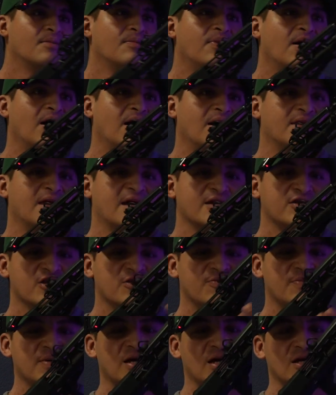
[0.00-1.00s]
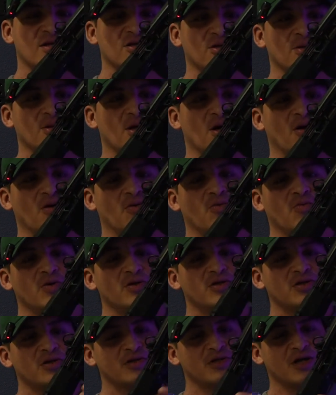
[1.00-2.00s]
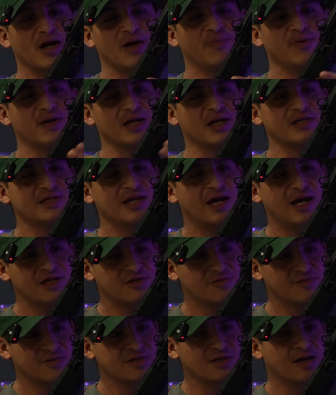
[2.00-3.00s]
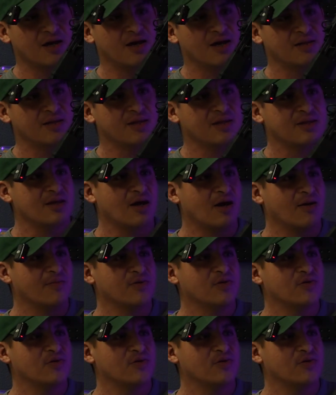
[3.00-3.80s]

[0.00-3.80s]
But that's just because, you know, once you start putting attachments on,